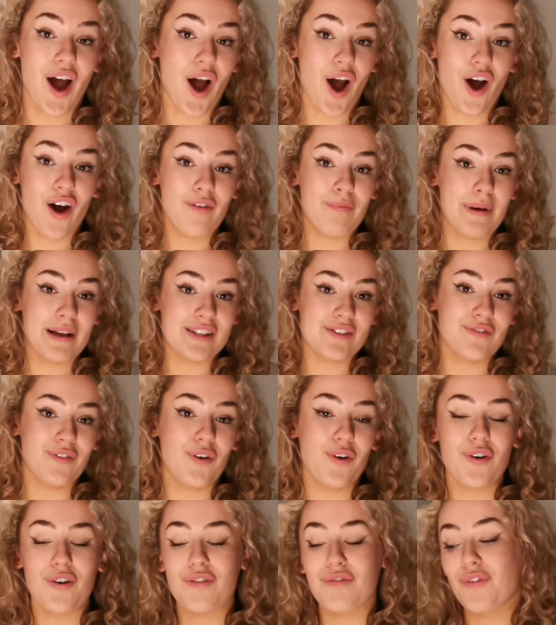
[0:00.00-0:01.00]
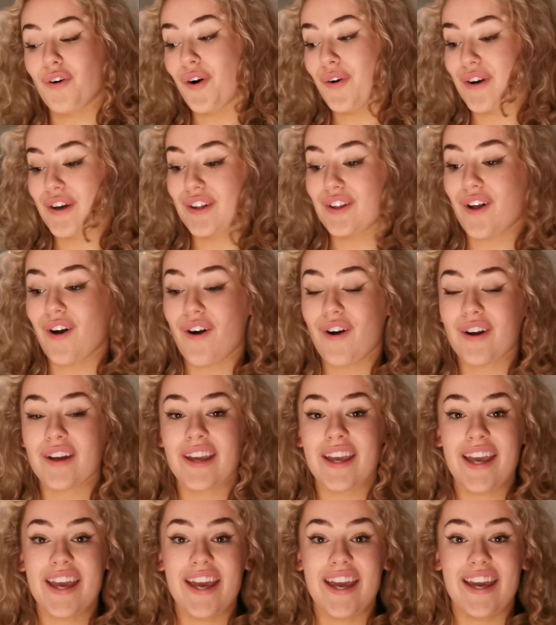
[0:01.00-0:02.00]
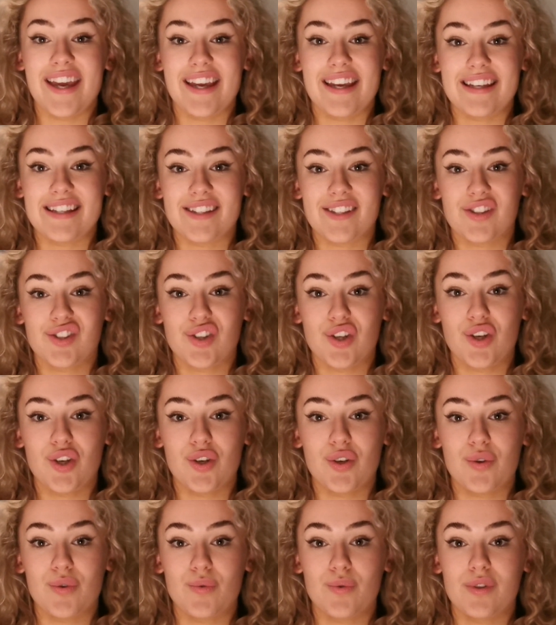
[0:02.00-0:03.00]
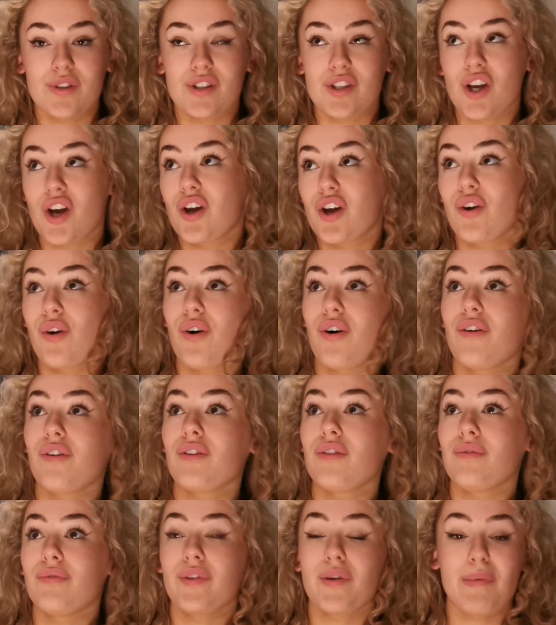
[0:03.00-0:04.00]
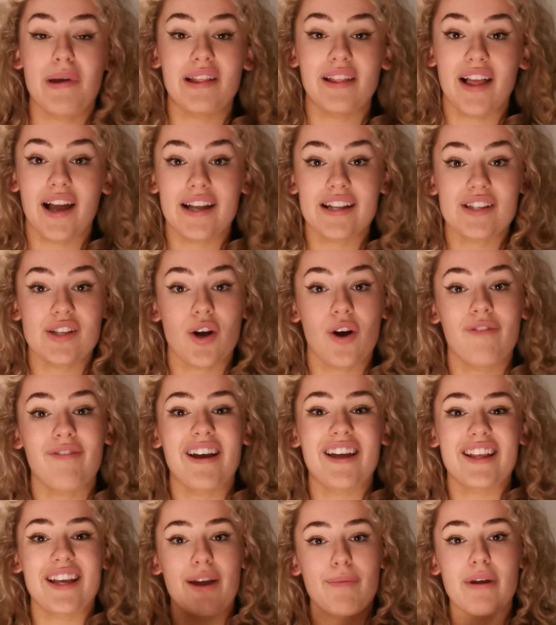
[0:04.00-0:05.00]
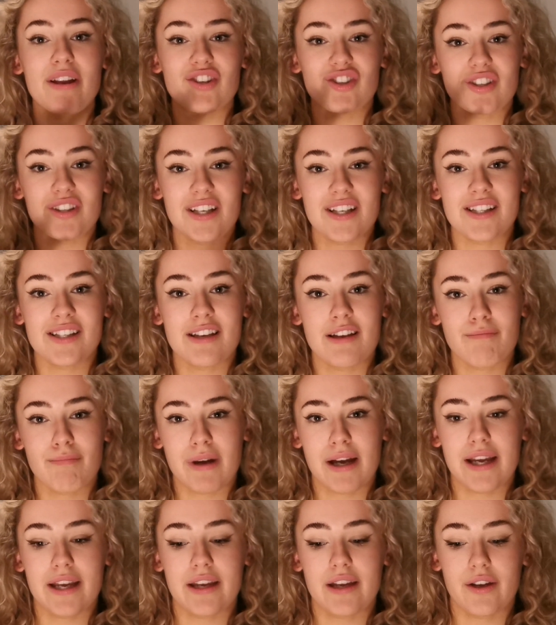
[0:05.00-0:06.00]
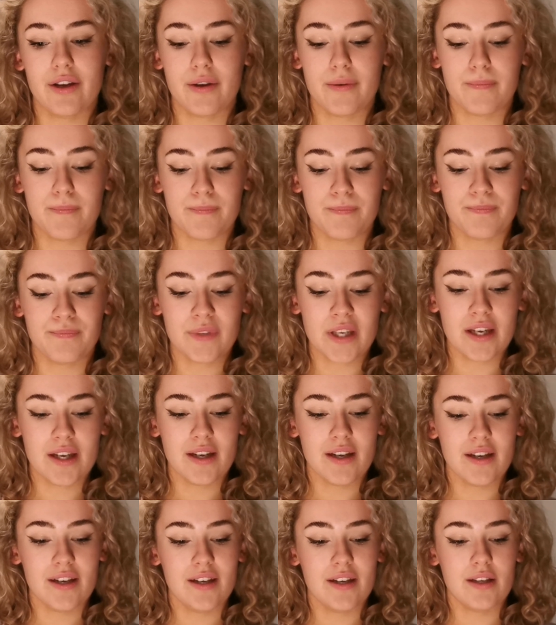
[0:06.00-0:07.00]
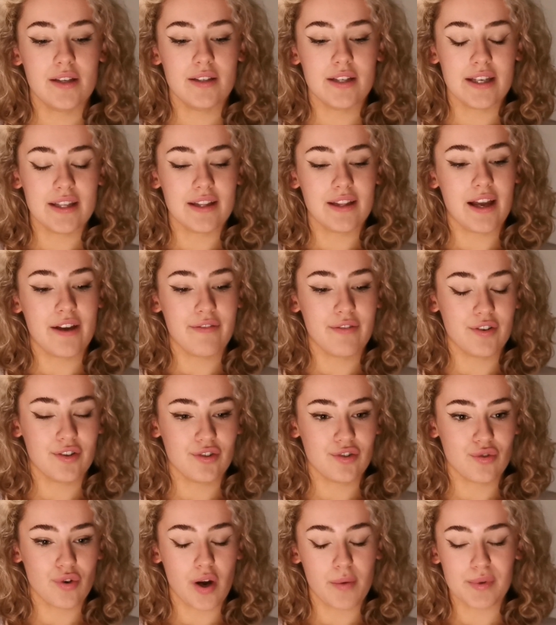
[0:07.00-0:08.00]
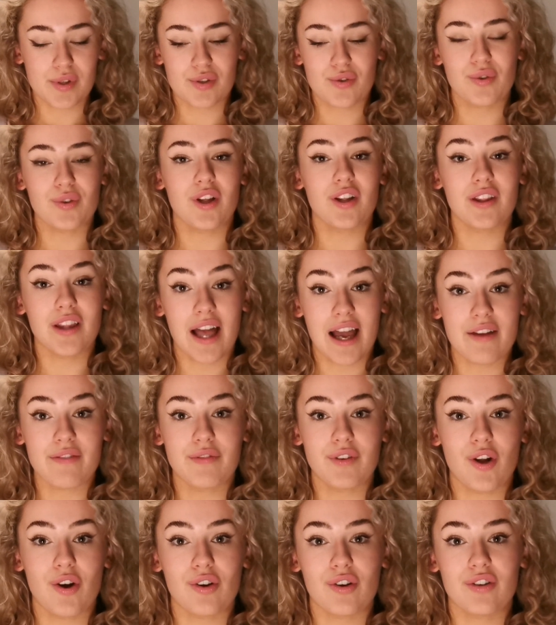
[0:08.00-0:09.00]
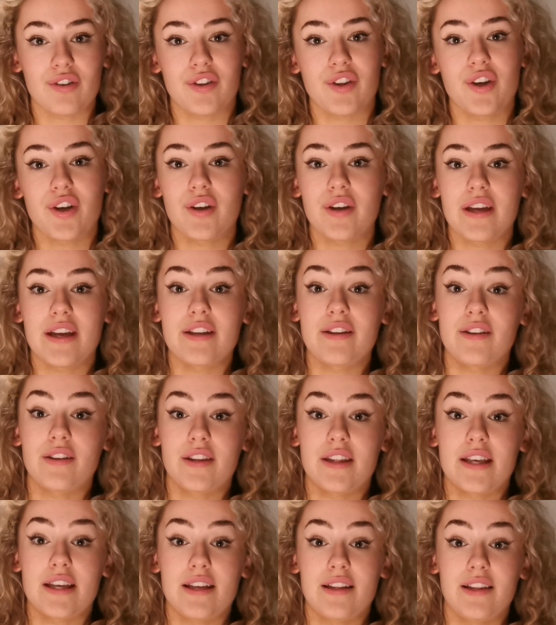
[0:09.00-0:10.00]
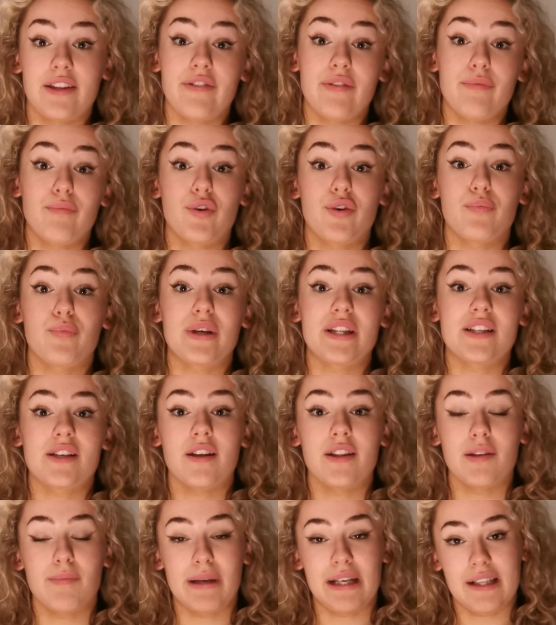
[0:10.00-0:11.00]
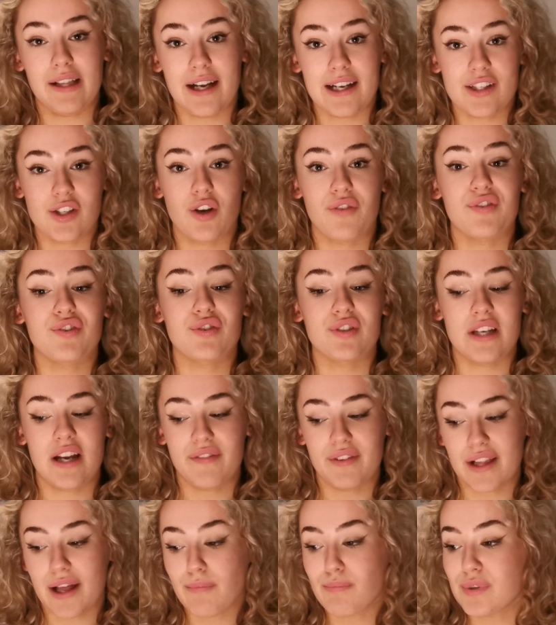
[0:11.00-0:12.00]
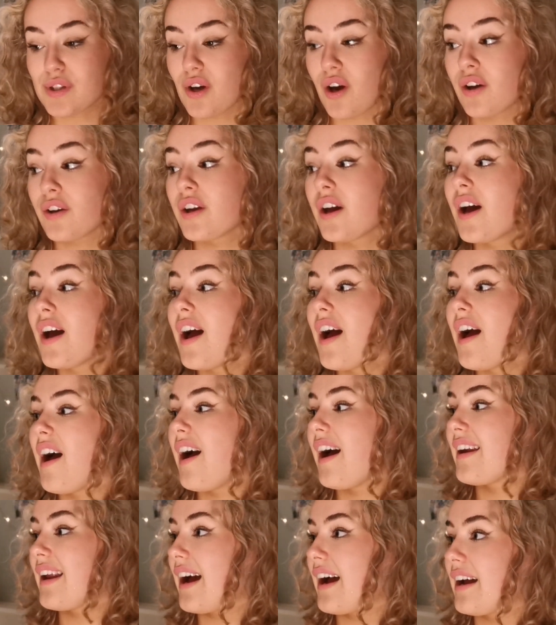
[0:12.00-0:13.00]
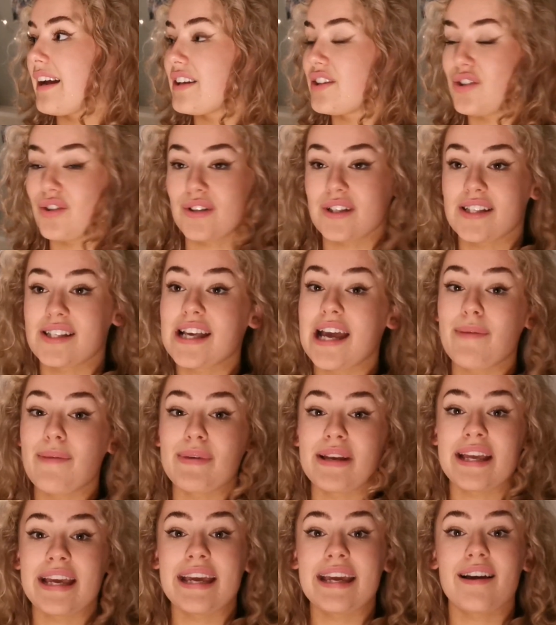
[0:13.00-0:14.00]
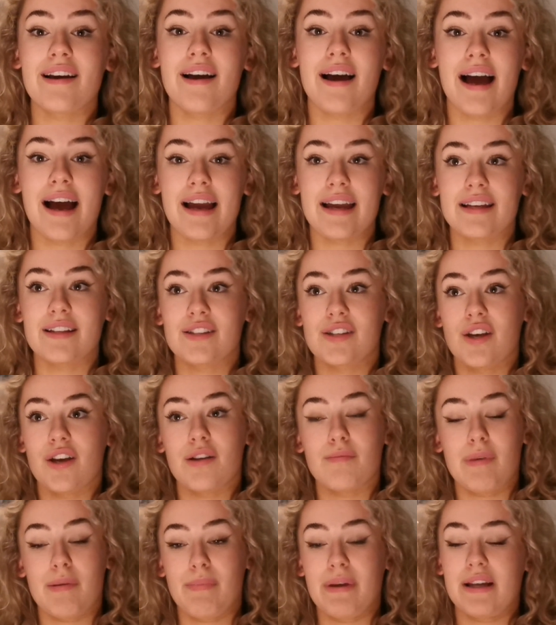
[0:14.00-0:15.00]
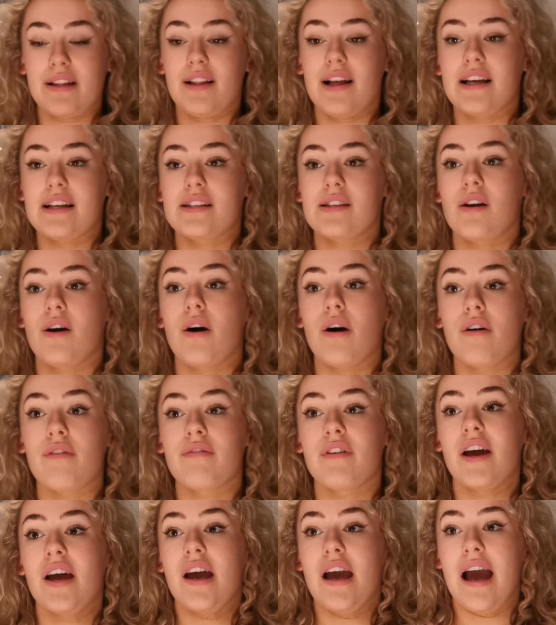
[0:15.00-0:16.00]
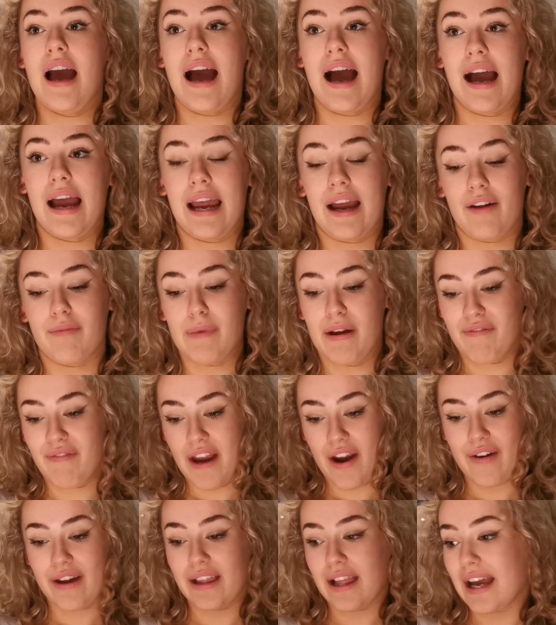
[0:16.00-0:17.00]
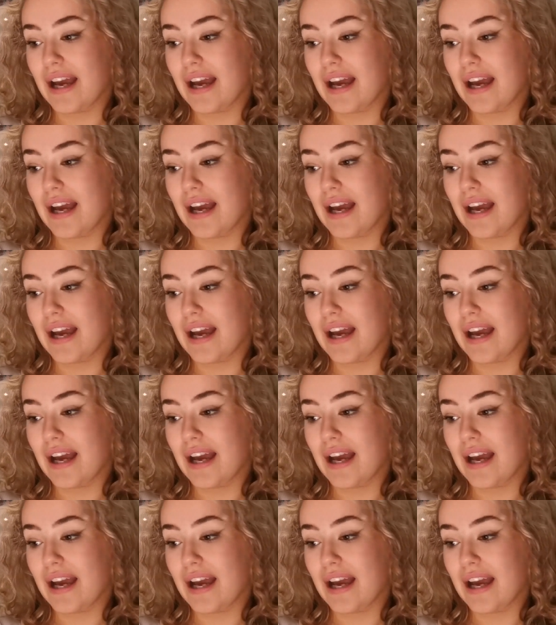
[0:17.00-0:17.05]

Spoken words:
4:30, 4 o'clock, is to turn all the main lights off. I think I mentioned this in my Day in the Life at Drama School online vlog, that in the living room we turn the big lights off and just have lamps on, and I do the same in here. I turn my big lights off, I have my fairy